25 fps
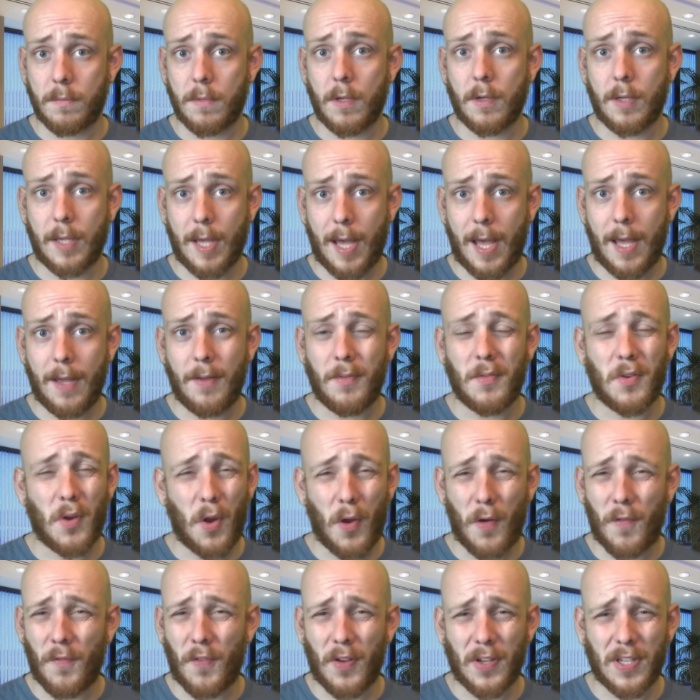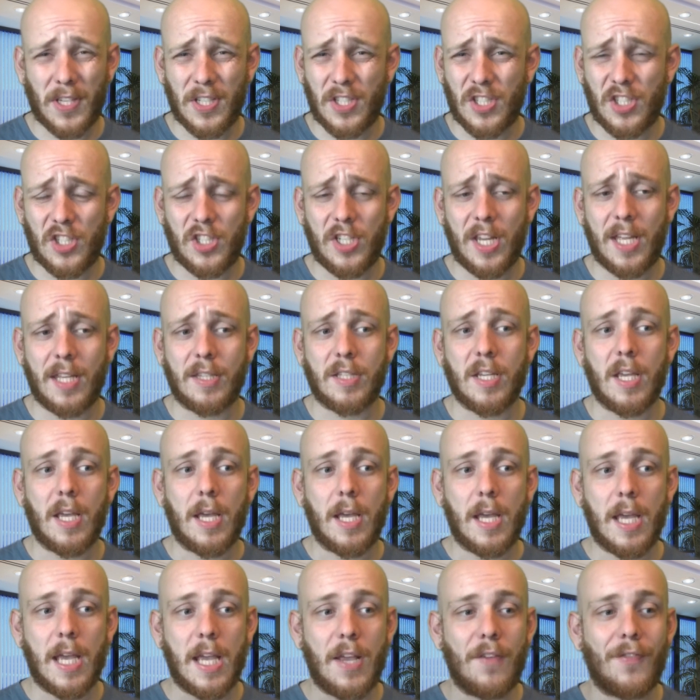Okay? No fucking shit.
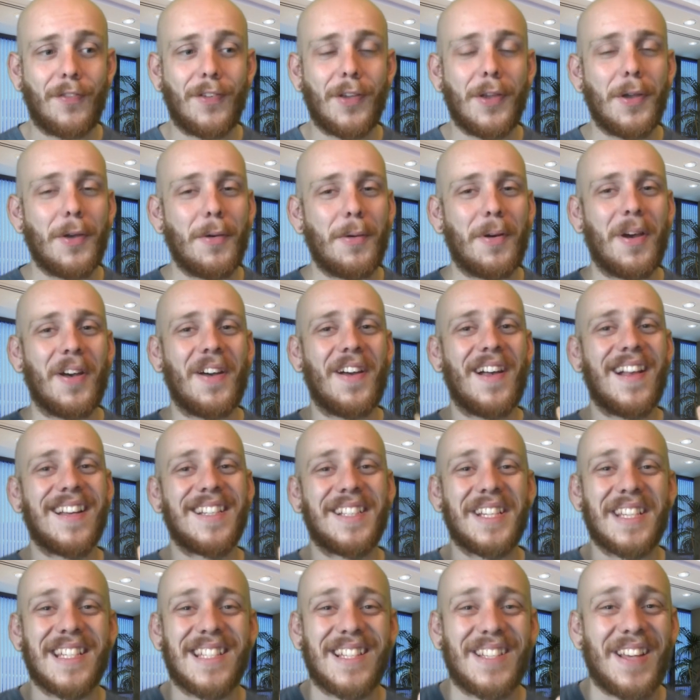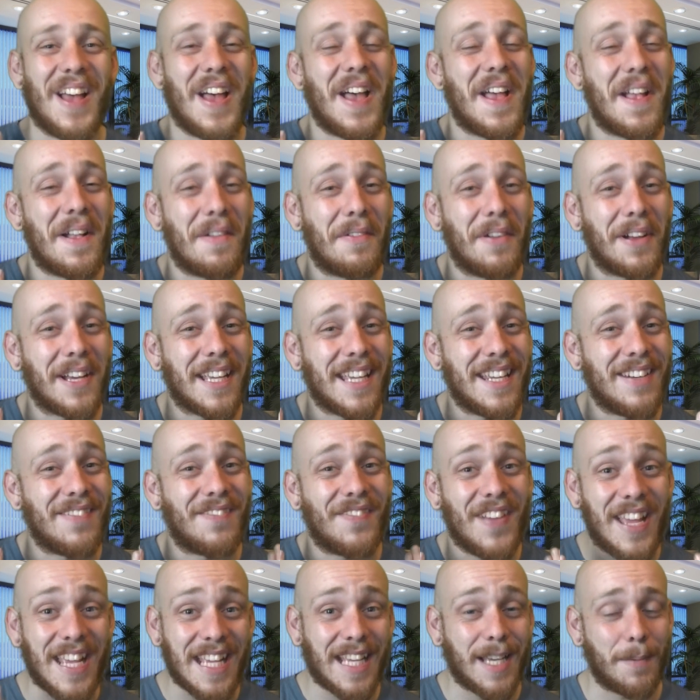If you just fucking
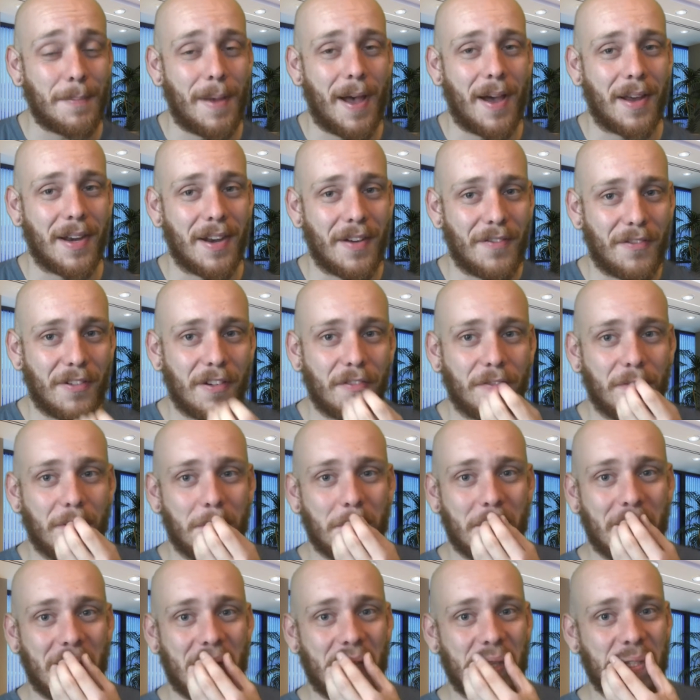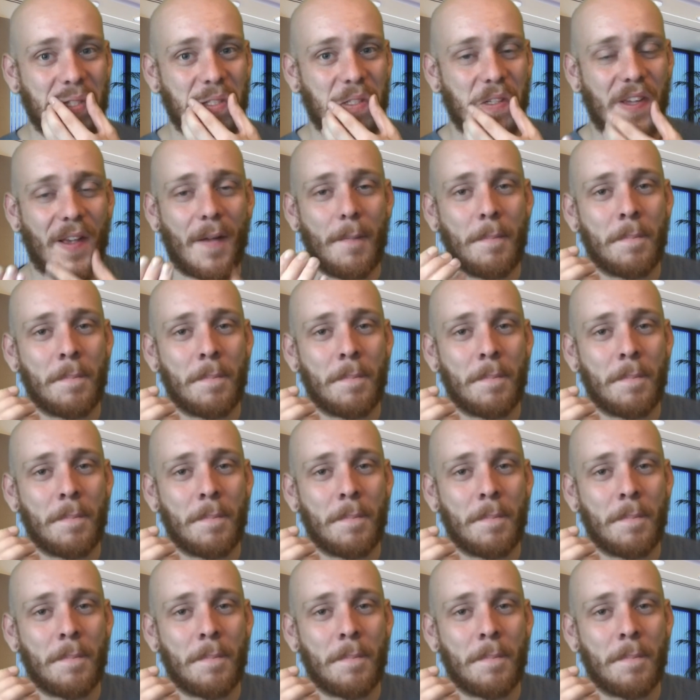think about it for a few minutes,